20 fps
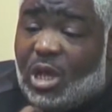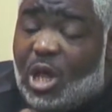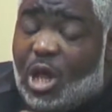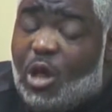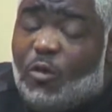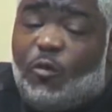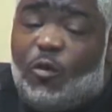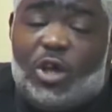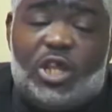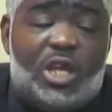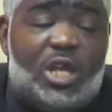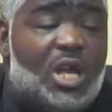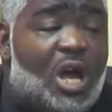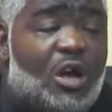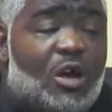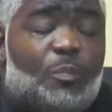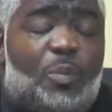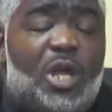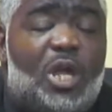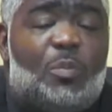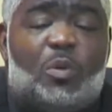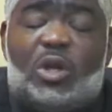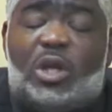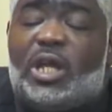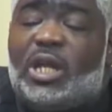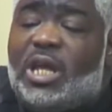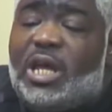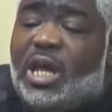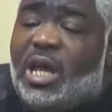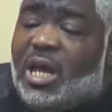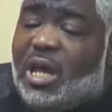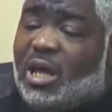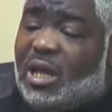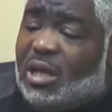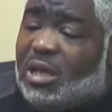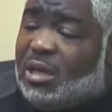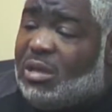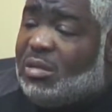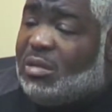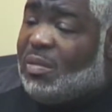For the young people in here,
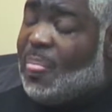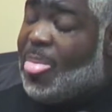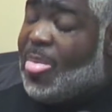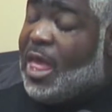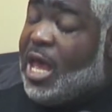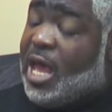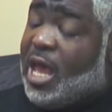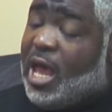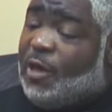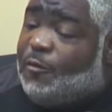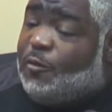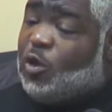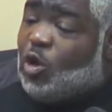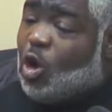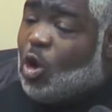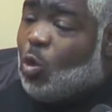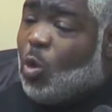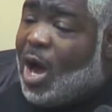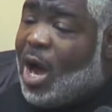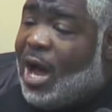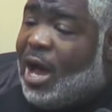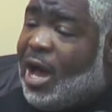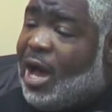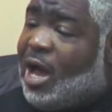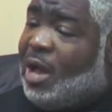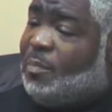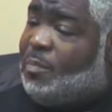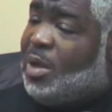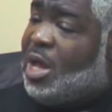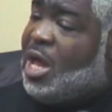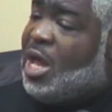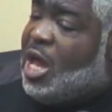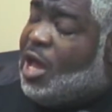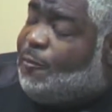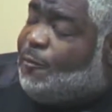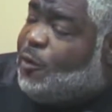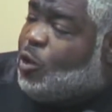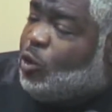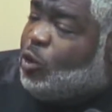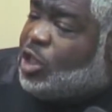if you're a Wahab,
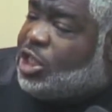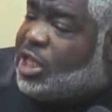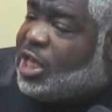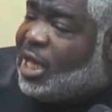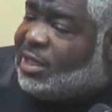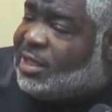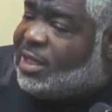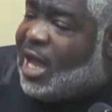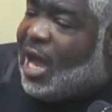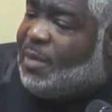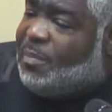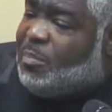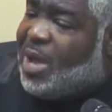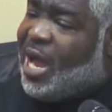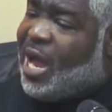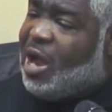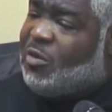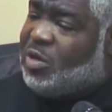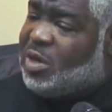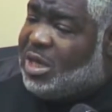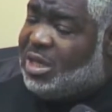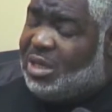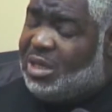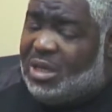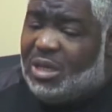if you just got married,